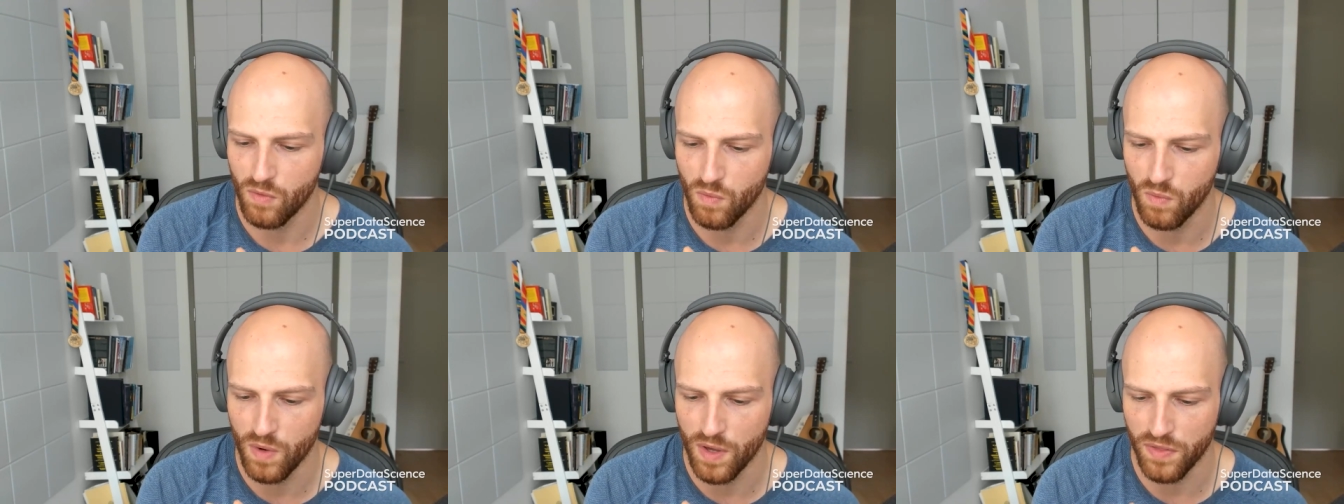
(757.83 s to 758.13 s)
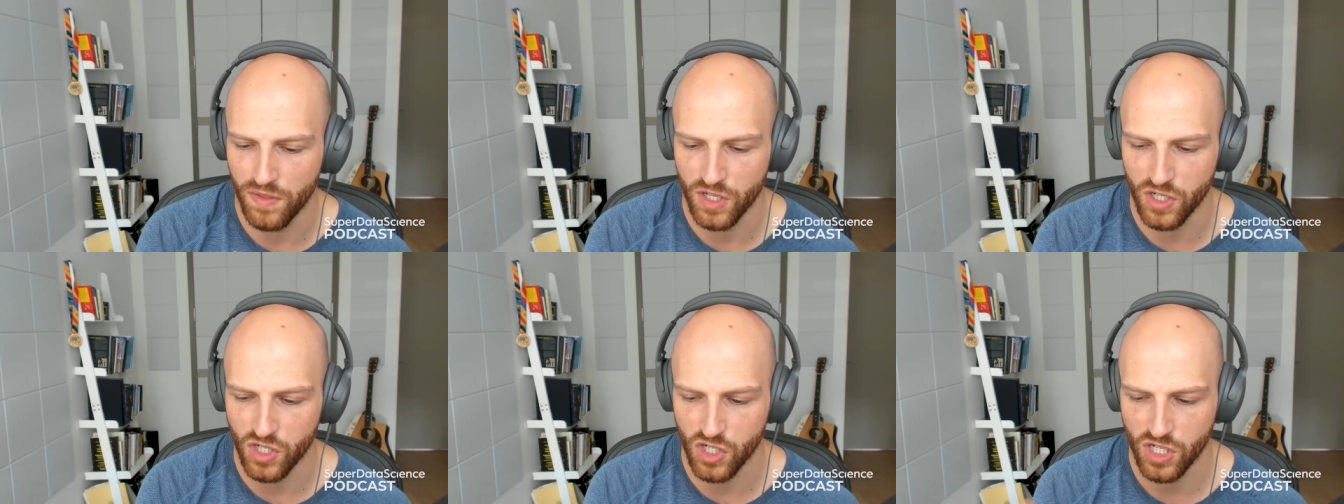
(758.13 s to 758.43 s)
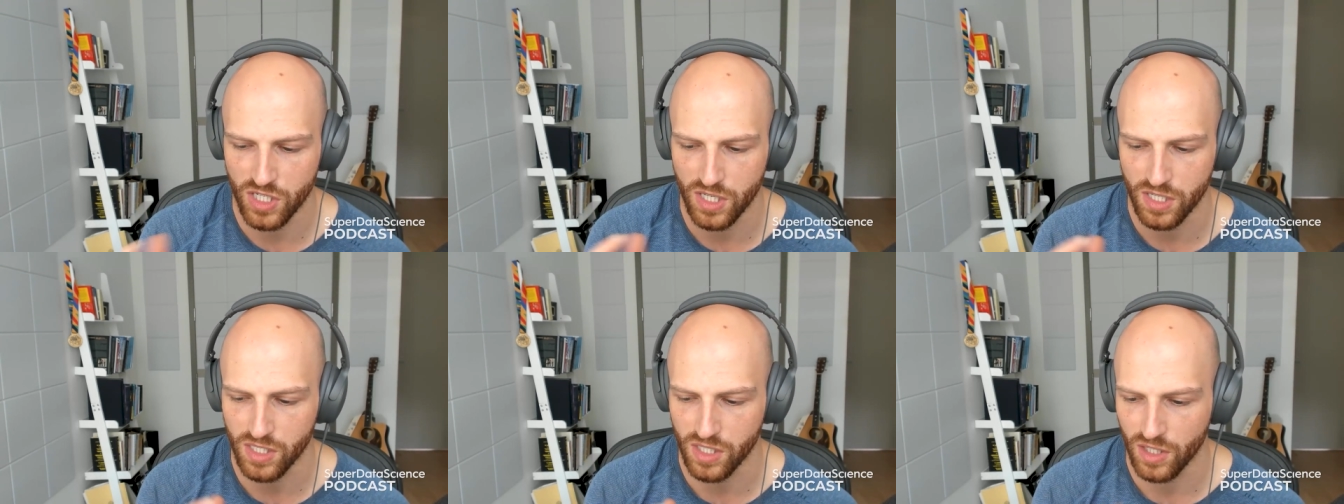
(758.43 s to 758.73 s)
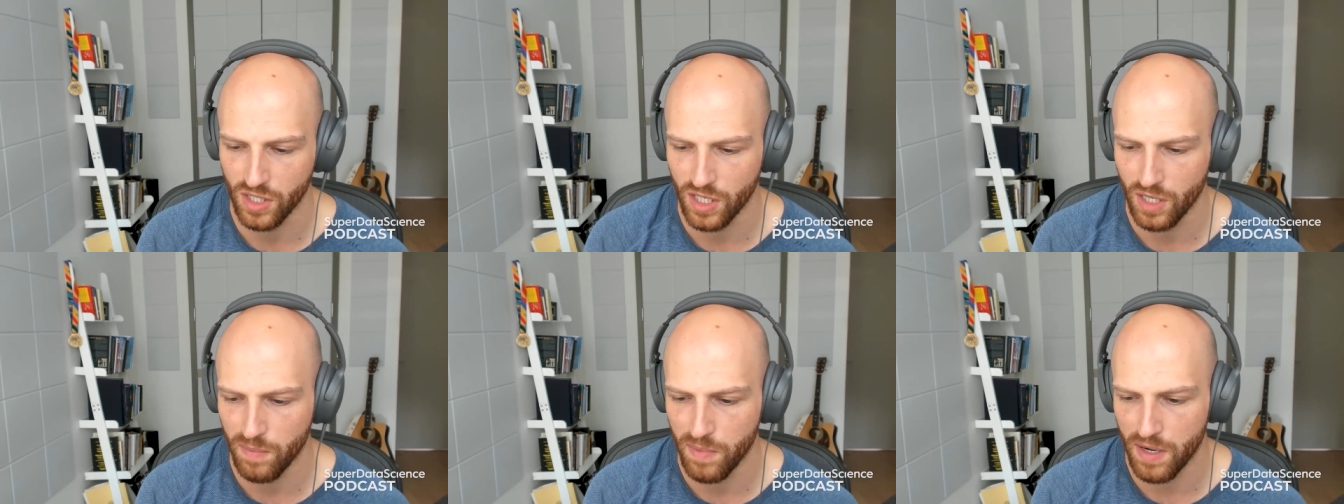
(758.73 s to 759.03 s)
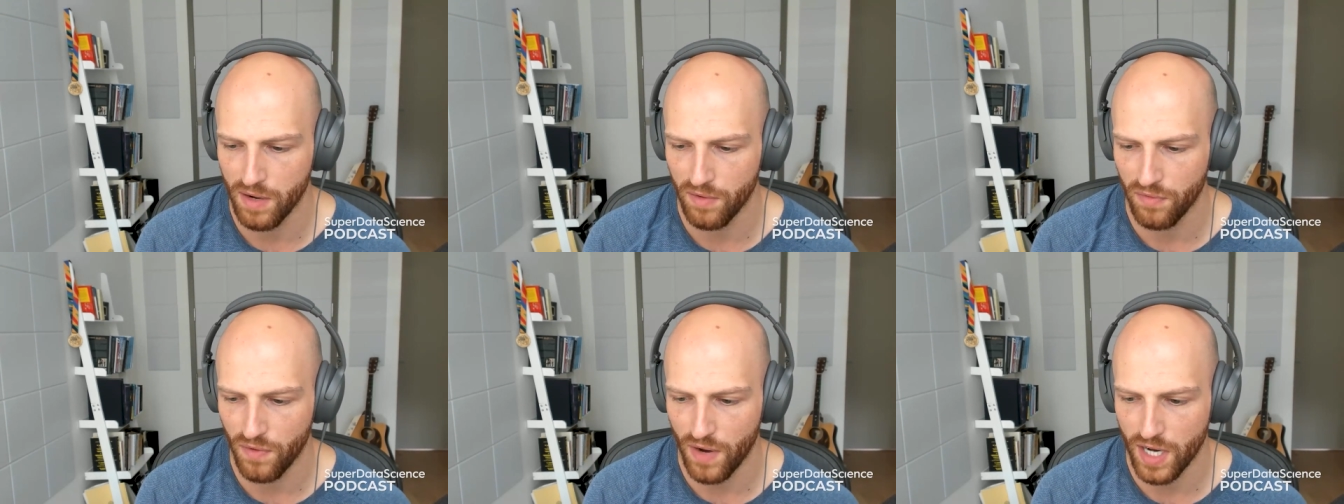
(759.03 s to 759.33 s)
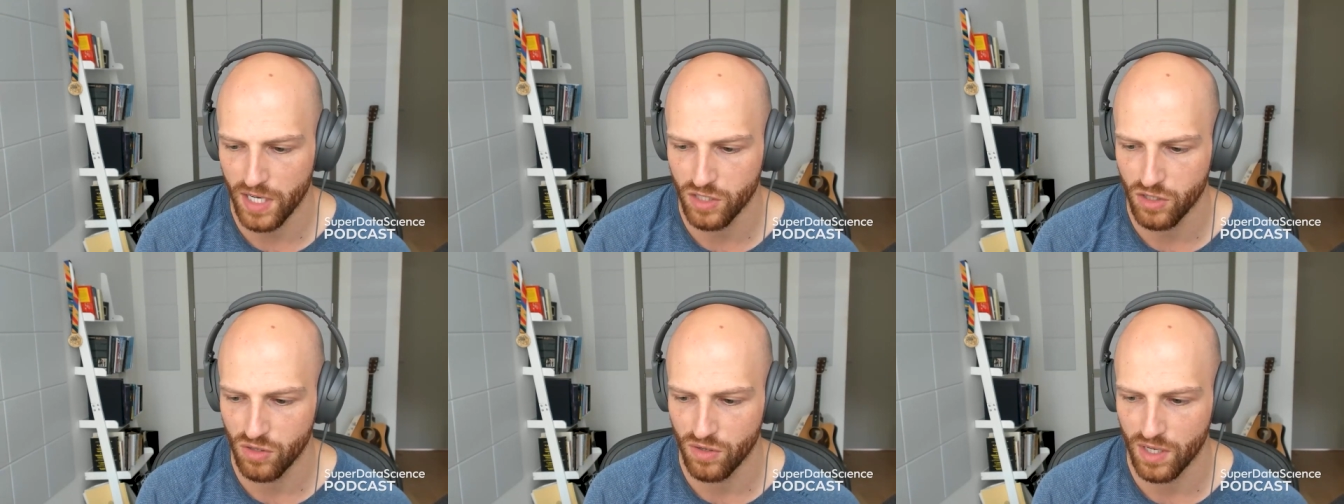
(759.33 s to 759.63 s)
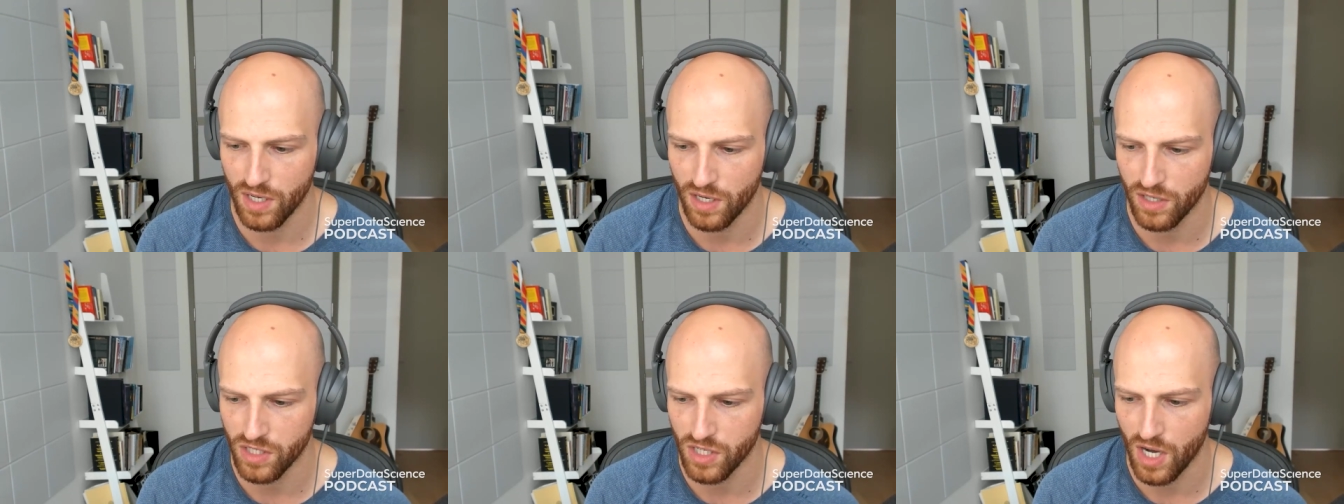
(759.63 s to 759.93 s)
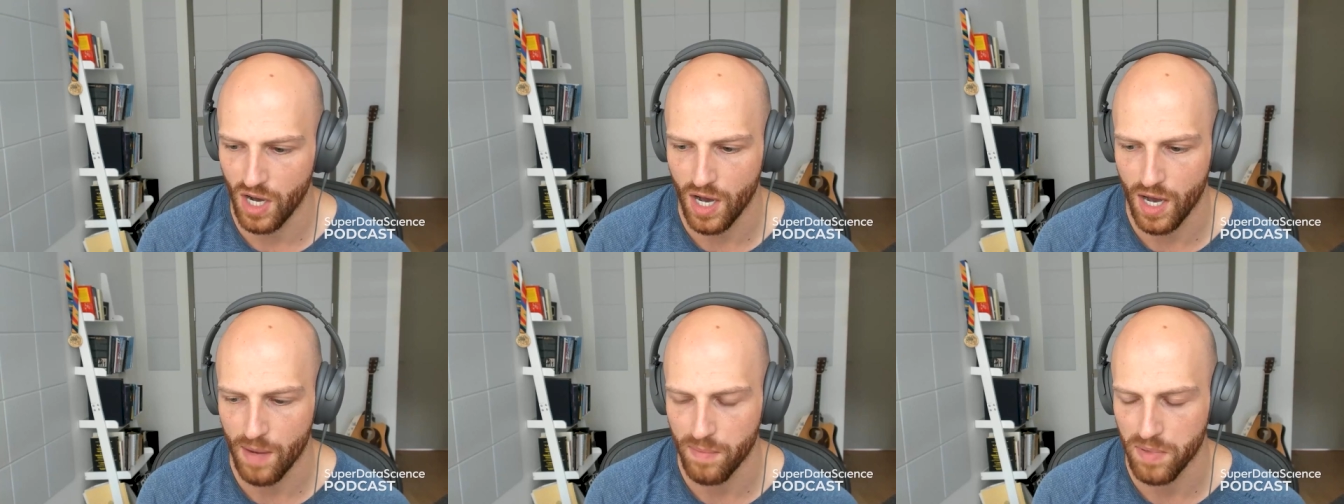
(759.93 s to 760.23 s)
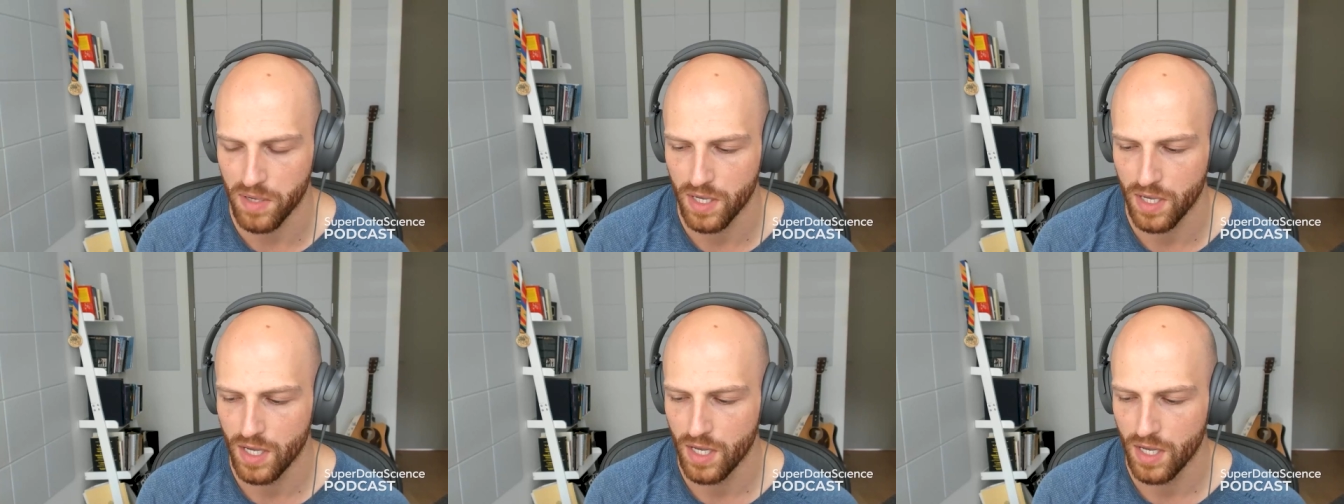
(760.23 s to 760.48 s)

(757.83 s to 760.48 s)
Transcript: with this just this little bit of fine tuning on top,